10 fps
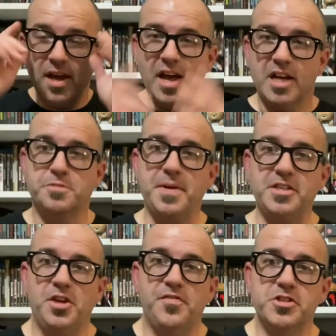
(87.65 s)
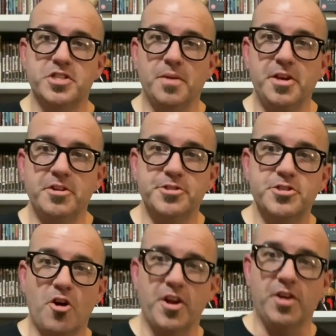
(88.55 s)
especially if you're somebody who's
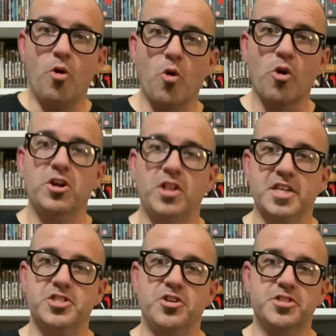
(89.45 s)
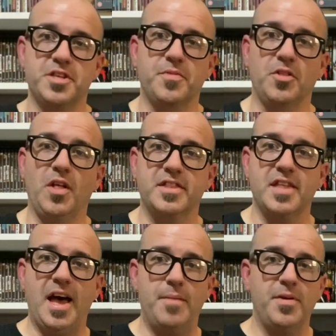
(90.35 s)
starting a horror collection or something like that.